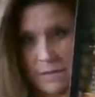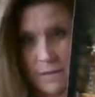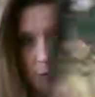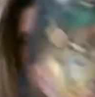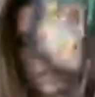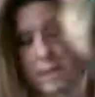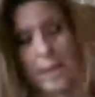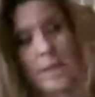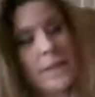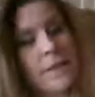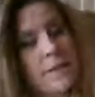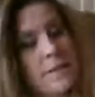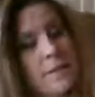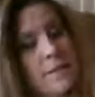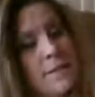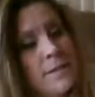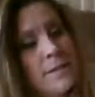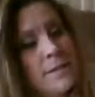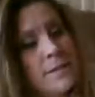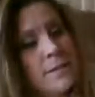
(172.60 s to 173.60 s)

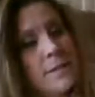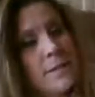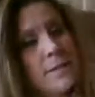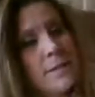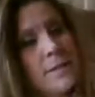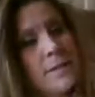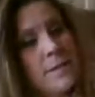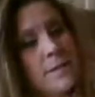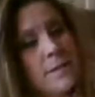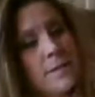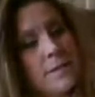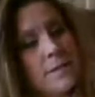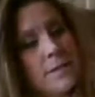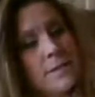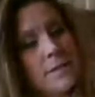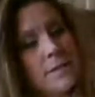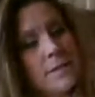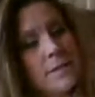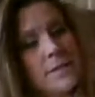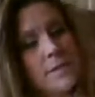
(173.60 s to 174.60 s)
is
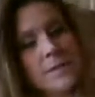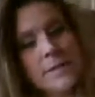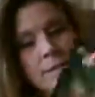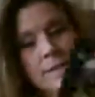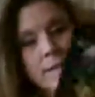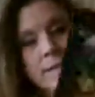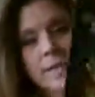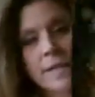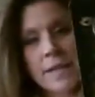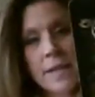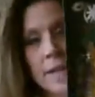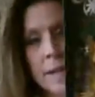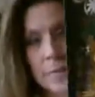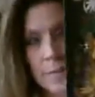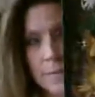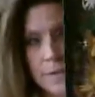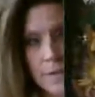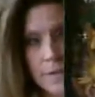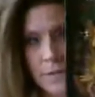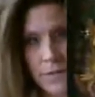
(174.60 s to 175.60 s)
the Six of
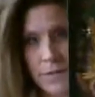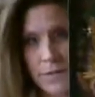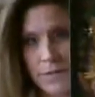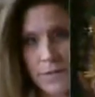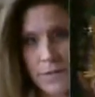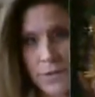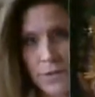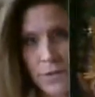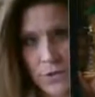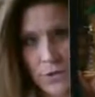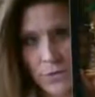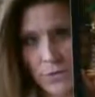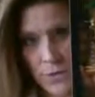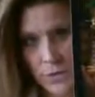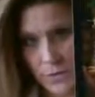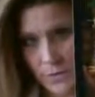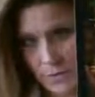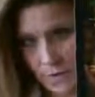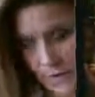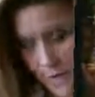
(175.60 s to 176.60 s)
Cups. So you're doing
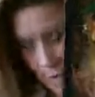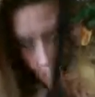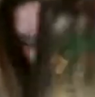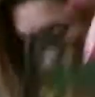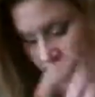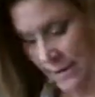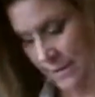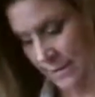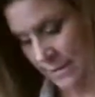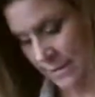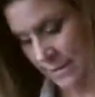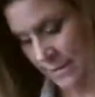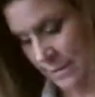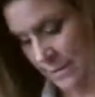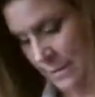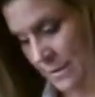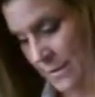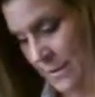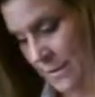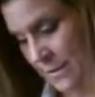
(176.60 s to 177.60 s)
okay,
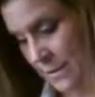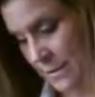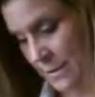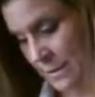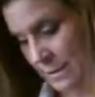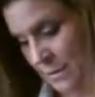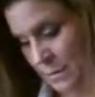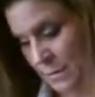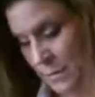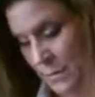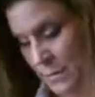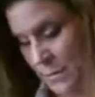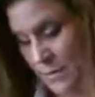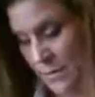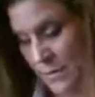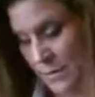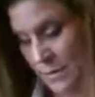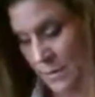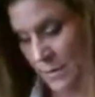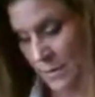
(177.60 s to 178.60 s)
but there's
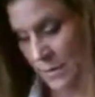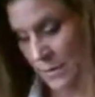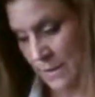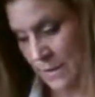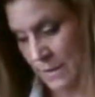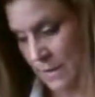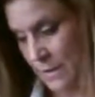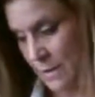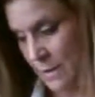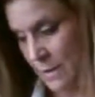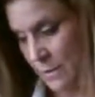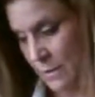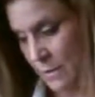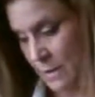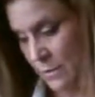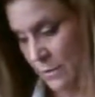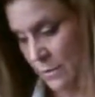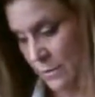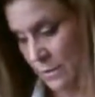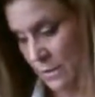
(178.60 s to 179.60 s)
something to think
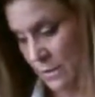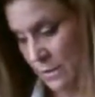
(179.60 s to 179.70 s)
about.